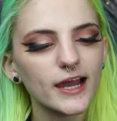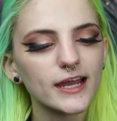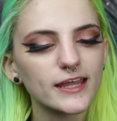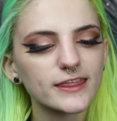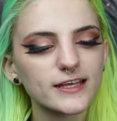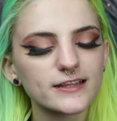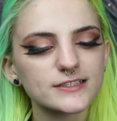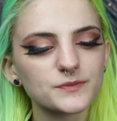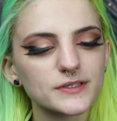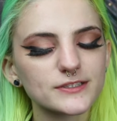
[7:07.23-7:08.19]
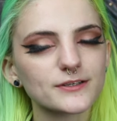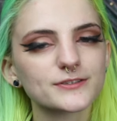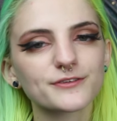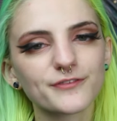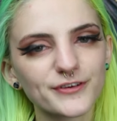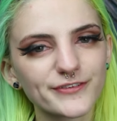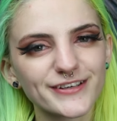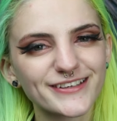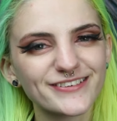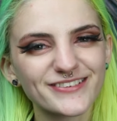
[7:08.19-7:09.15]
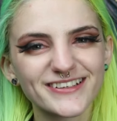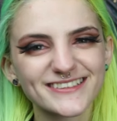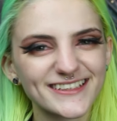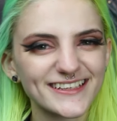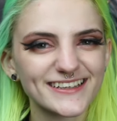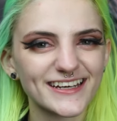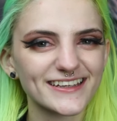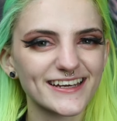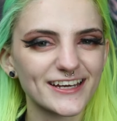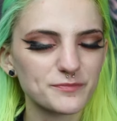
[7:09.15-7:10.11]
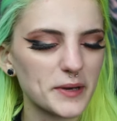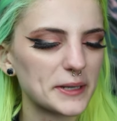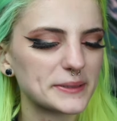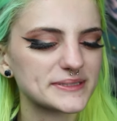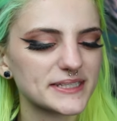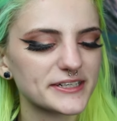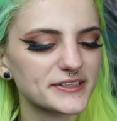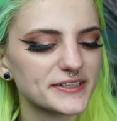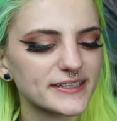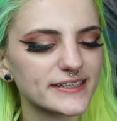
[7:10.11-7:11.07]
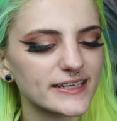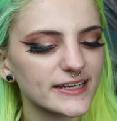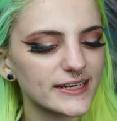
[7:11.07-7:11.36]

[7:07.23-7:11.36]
I think this one is also very cute because of the lilac patterns that are in it.